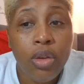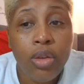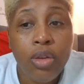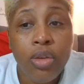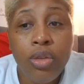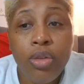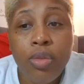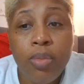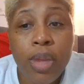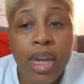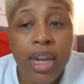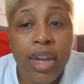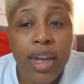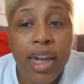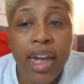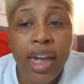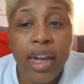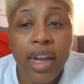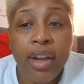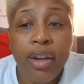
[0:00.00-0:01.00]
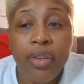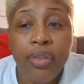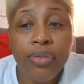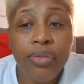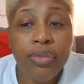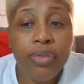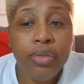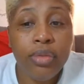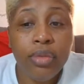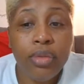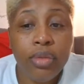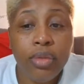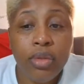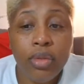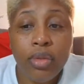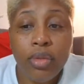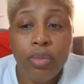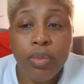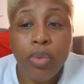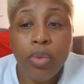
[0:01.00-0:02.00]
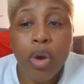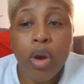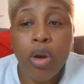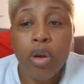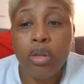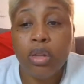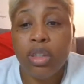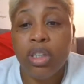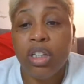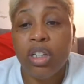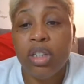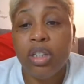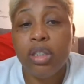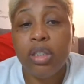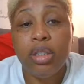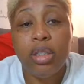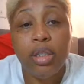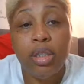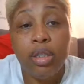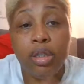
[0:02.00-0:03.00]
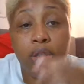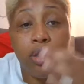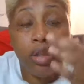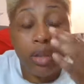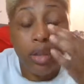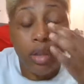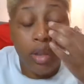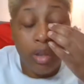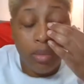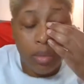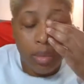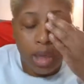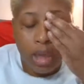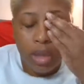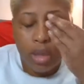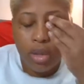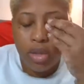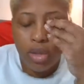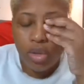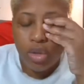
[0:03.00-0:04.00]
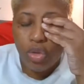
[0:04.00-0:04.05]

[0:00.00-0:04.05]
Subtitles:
You may have brought guns into the mix.